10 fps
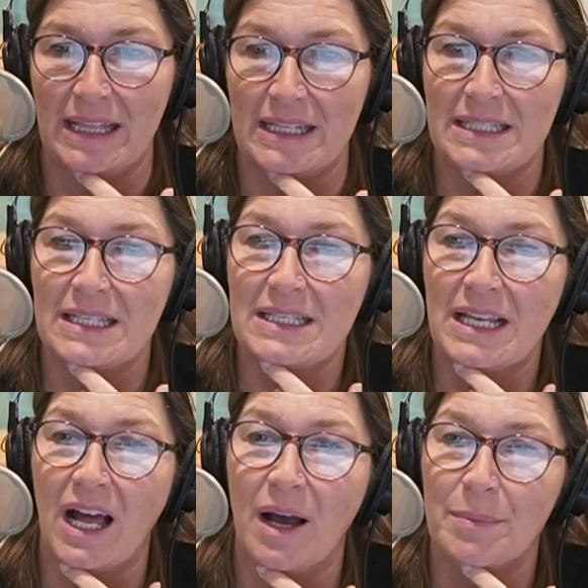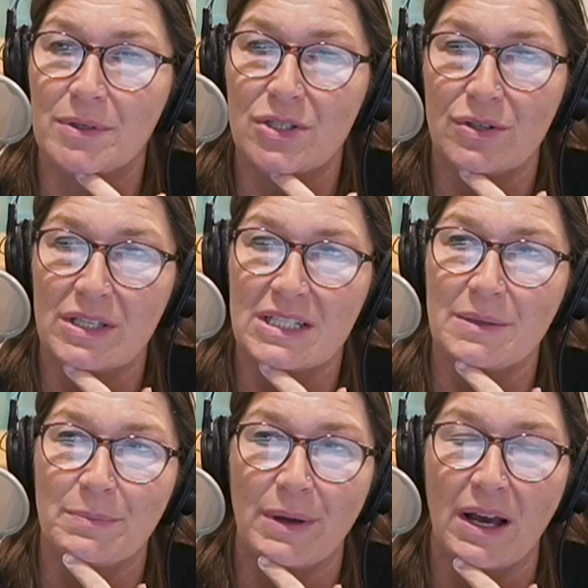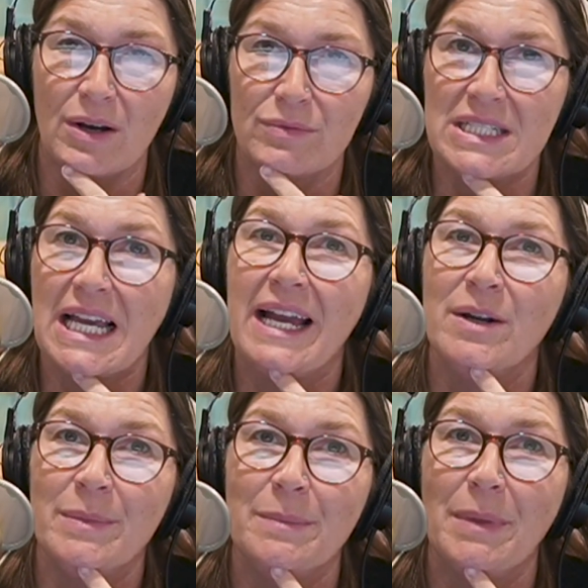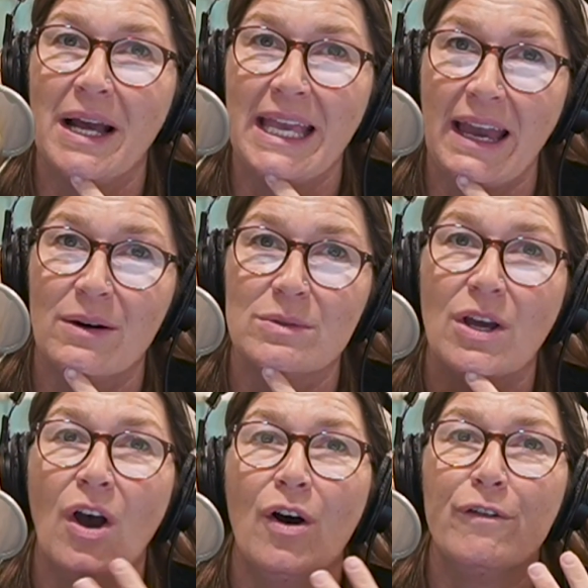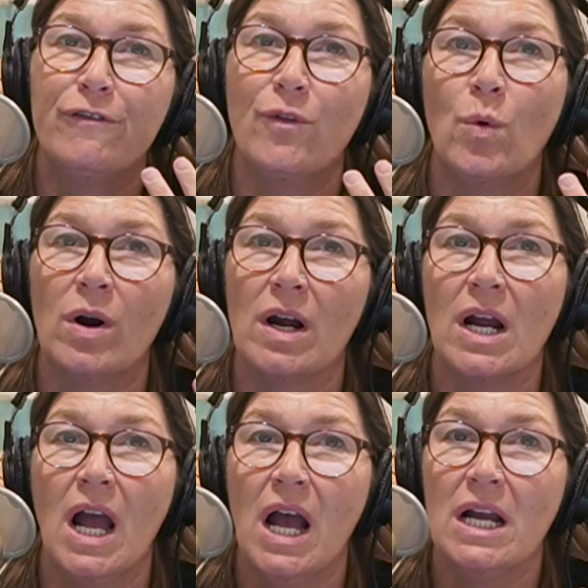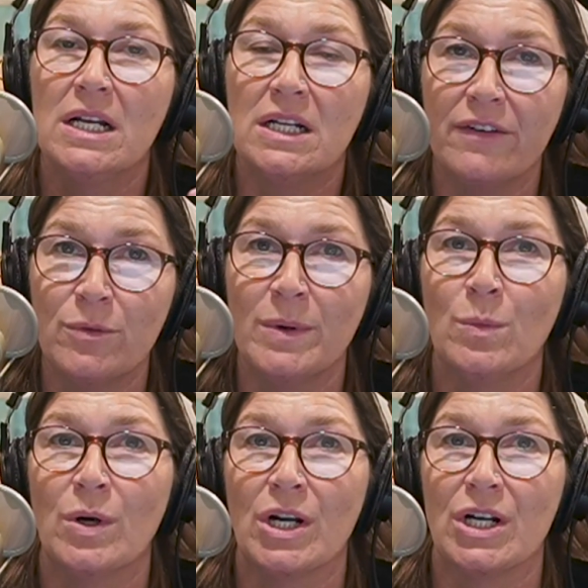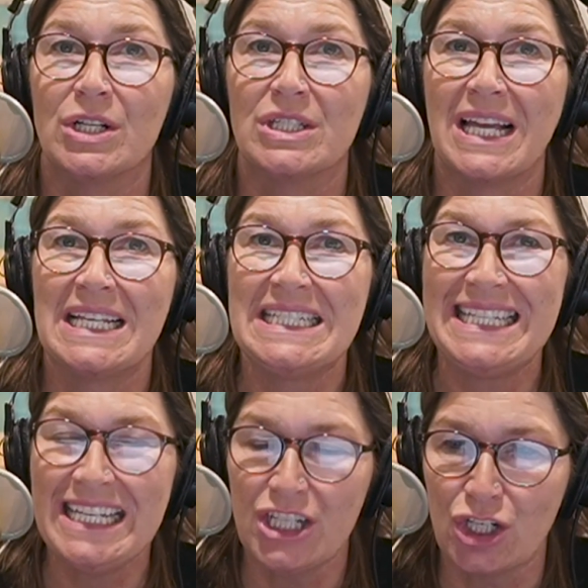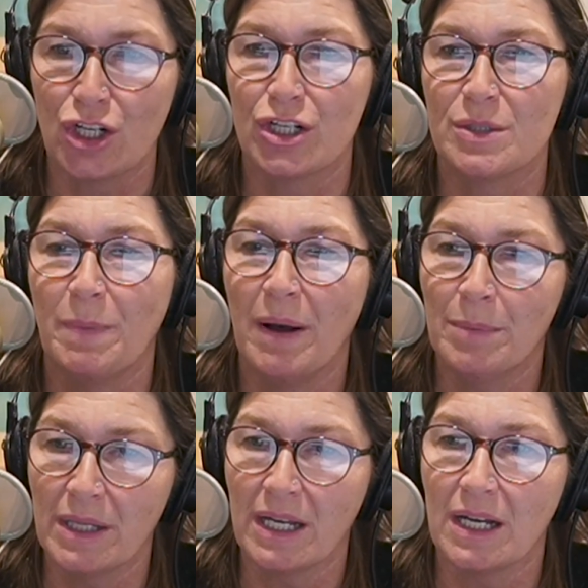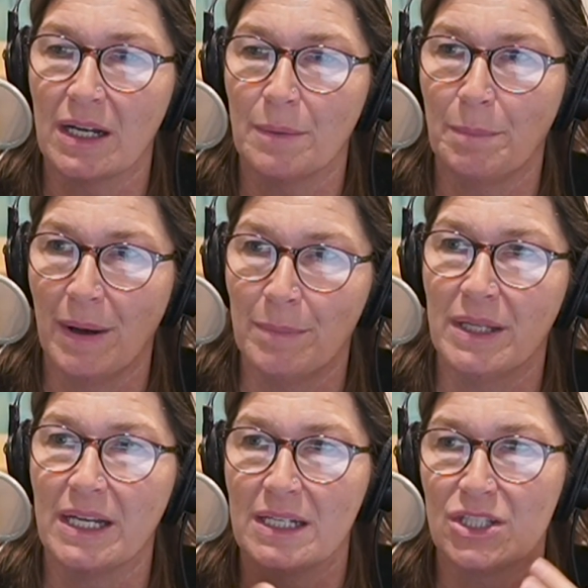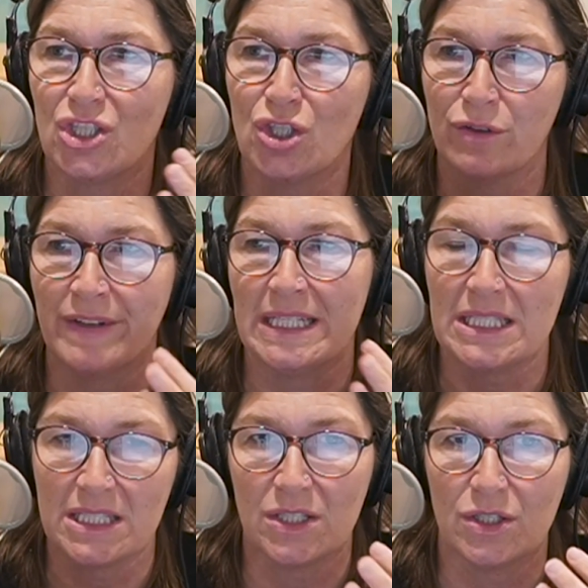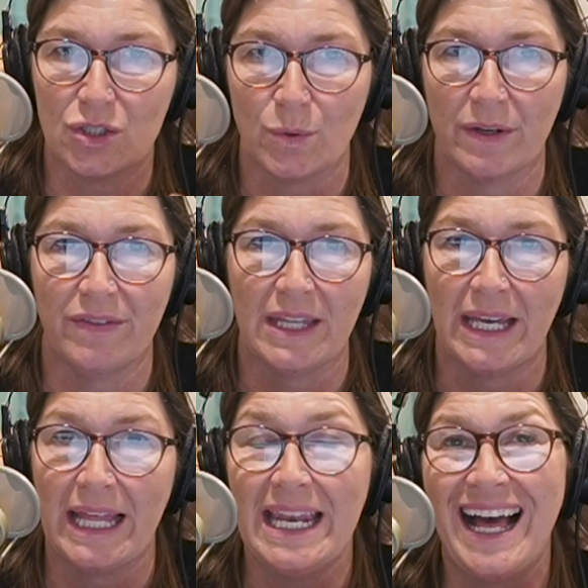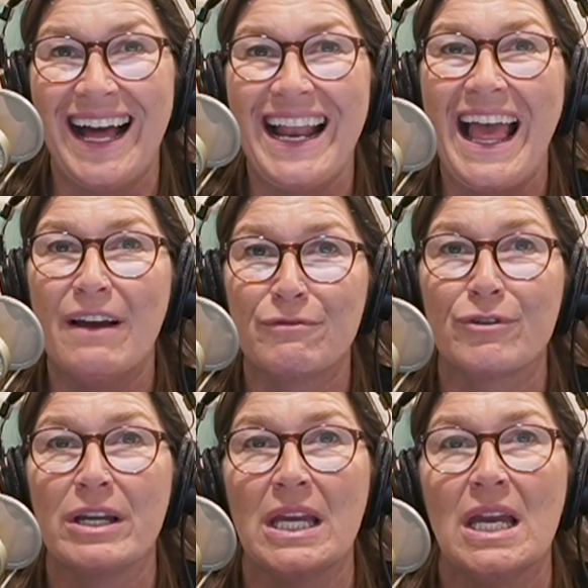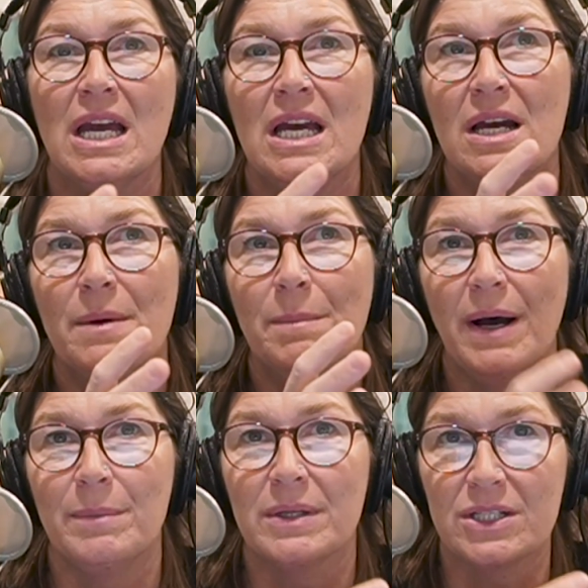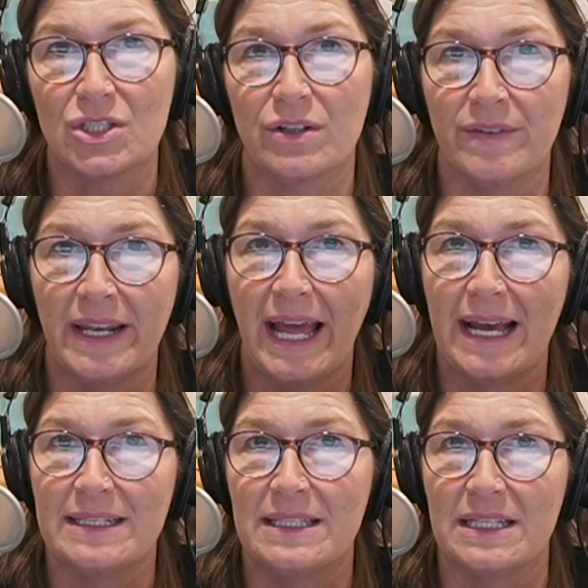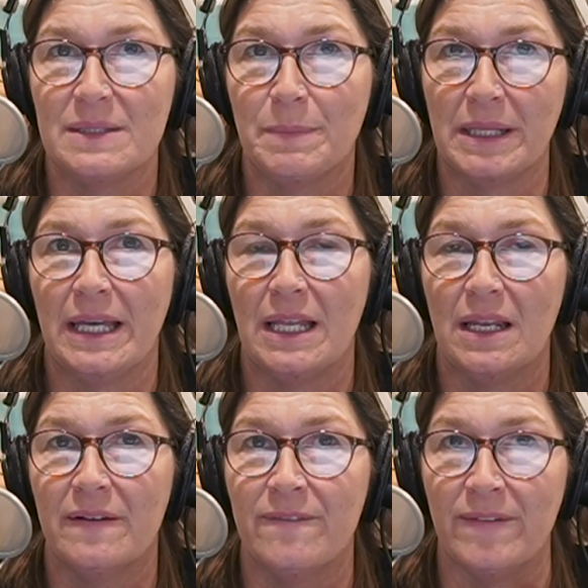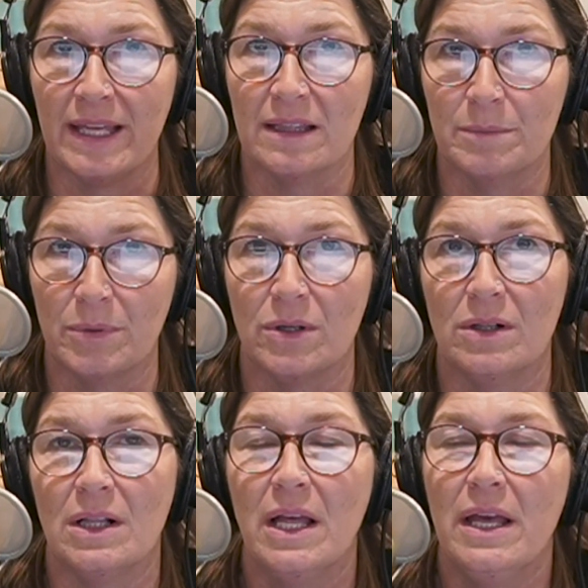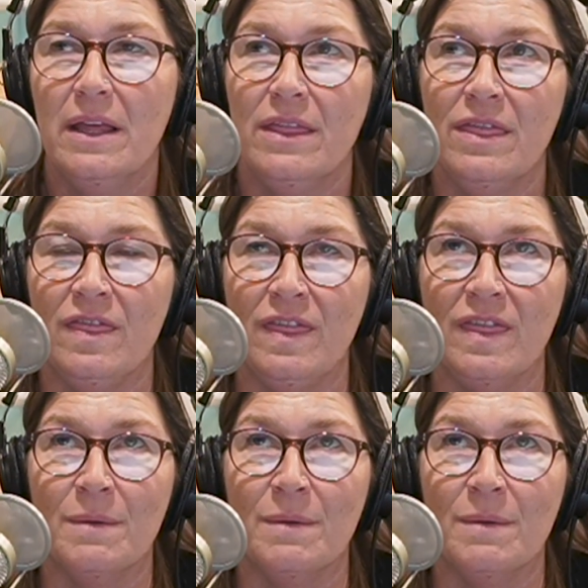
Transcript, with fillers: This is an opportunity. This is a, a retirement account for government workers, teachers, public, public servants sort of thing. And not every public servant has this plan available. The